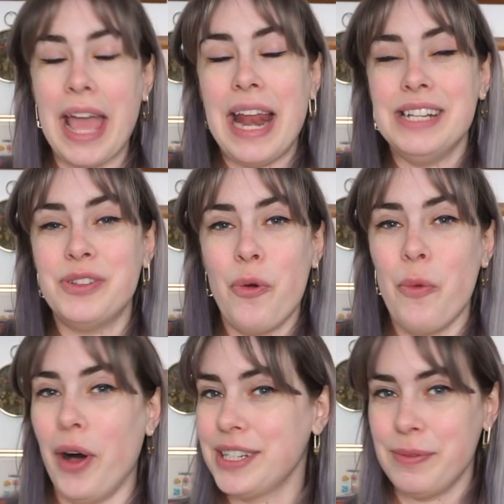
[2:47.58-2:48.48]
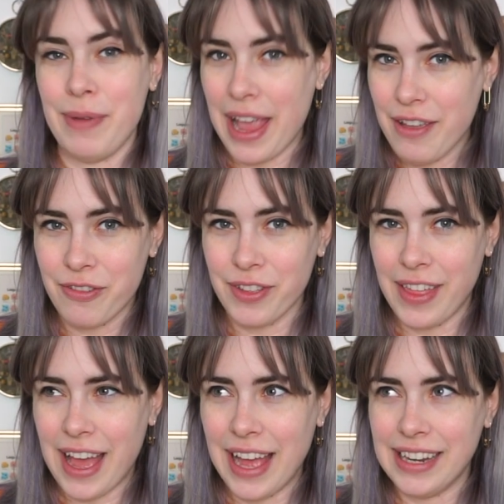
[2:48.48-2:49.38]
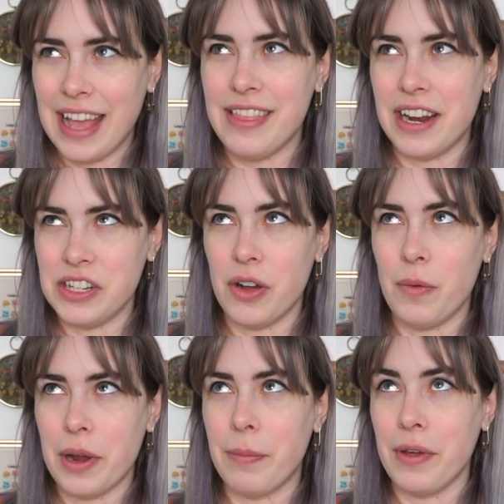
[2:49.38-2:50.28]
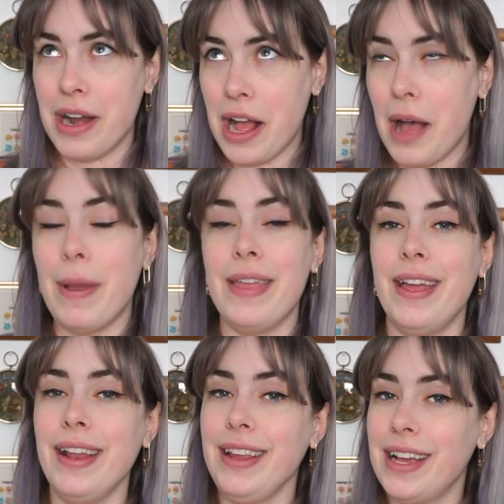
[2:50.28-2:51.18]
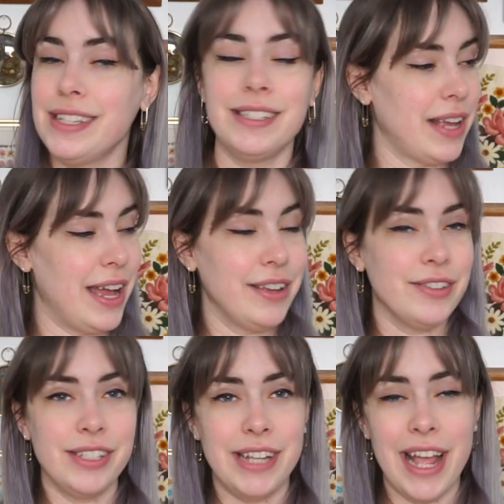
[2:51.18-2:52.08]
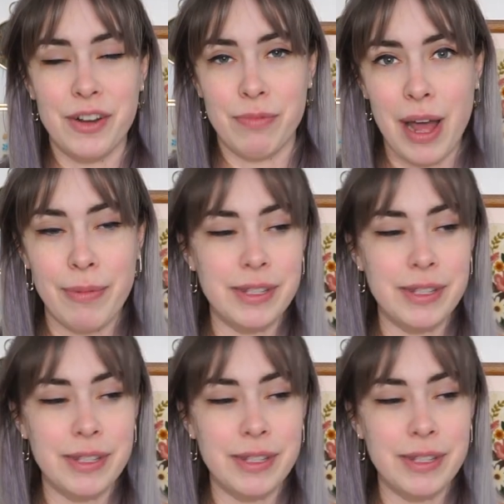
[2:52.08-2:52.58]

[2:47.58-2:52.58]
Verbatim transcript: and I don't want to pay for that, and then I don't want to put it up. And then, yes, I understand you're probably